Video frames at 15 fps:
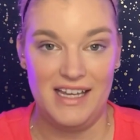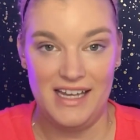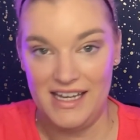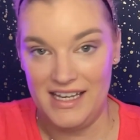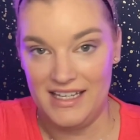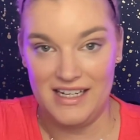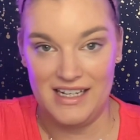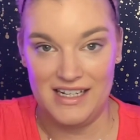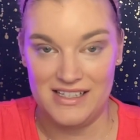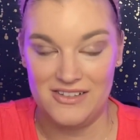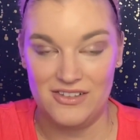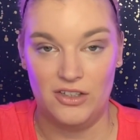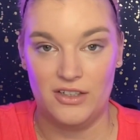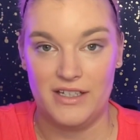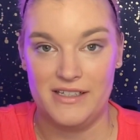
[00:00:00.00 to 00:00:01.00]
in its
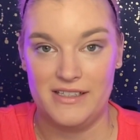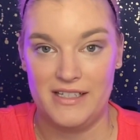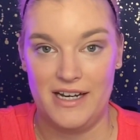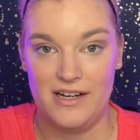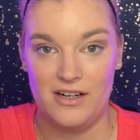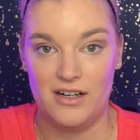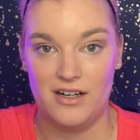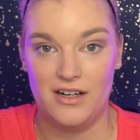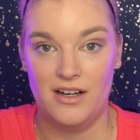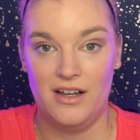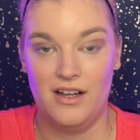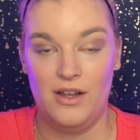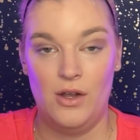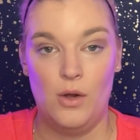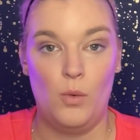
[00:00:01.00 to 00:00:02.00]
little container.
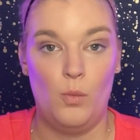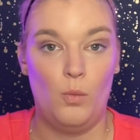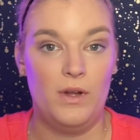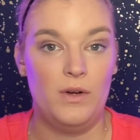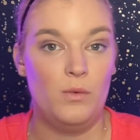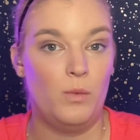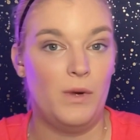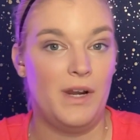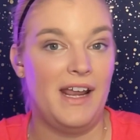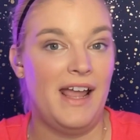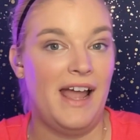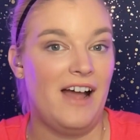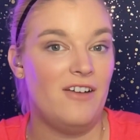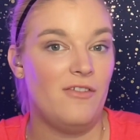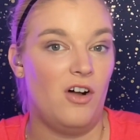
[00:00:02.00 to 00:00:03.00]
When we
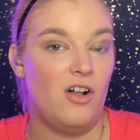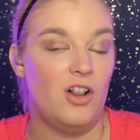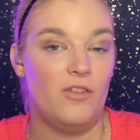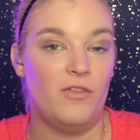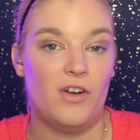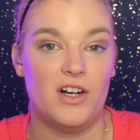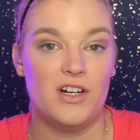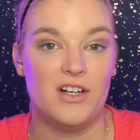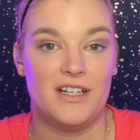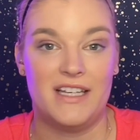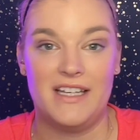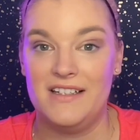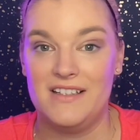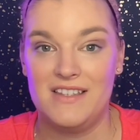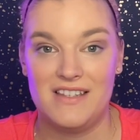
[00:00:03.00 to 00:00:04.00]
have all of our
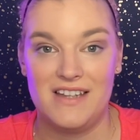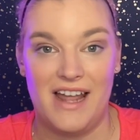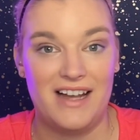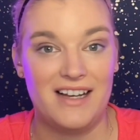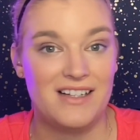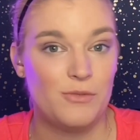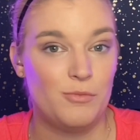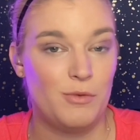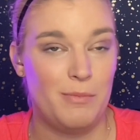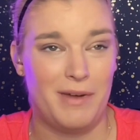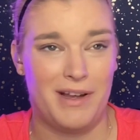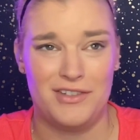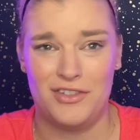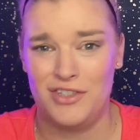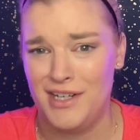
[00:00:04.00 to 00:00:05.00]
kids' snacks, we
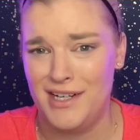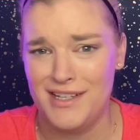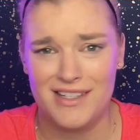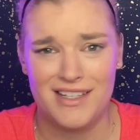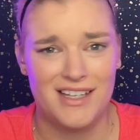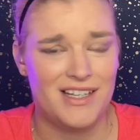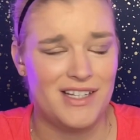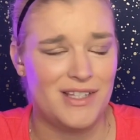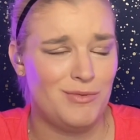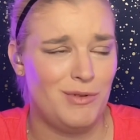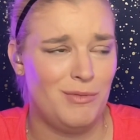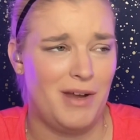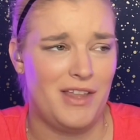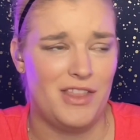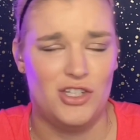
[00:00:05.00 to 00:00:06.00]
buy Cheez-Its, we
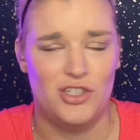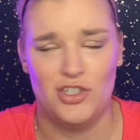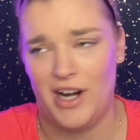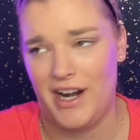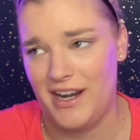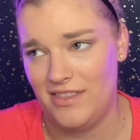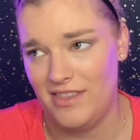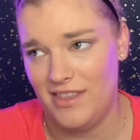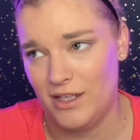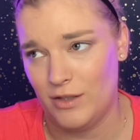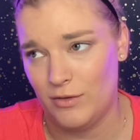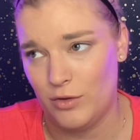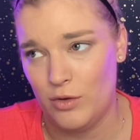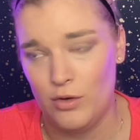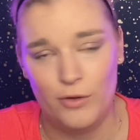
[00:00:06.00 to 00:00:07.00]
buy the giant thing
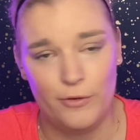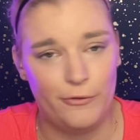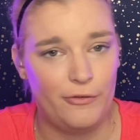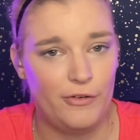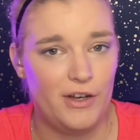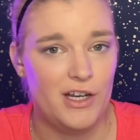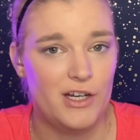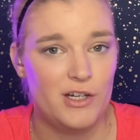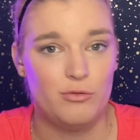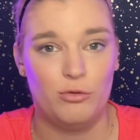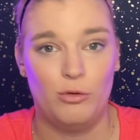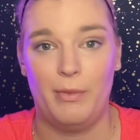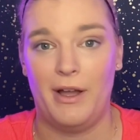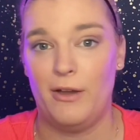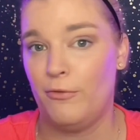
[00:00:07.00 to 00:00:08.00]
of Goldfish,
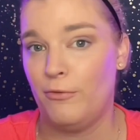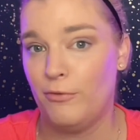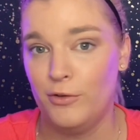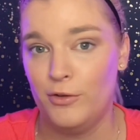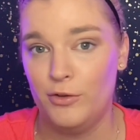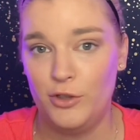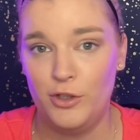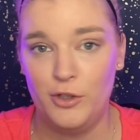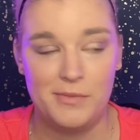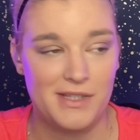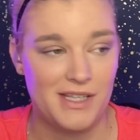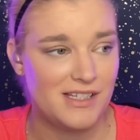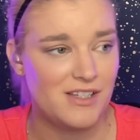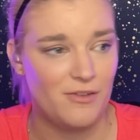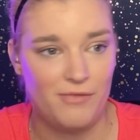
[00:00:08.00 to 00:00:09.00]
we'll buy Fruit Loops.
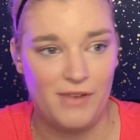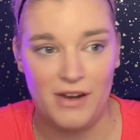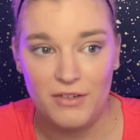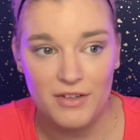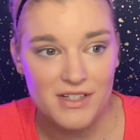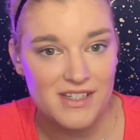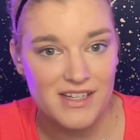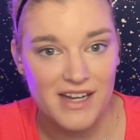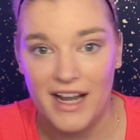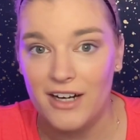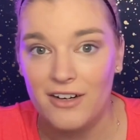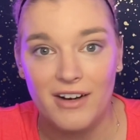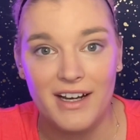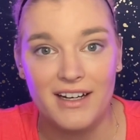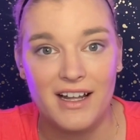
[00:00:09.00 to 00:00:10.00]
That's a favorite
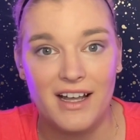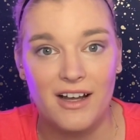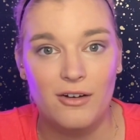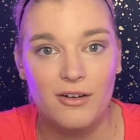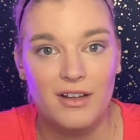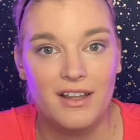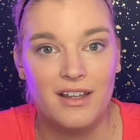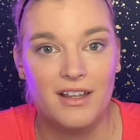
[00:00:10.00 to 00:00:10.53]
snack right now.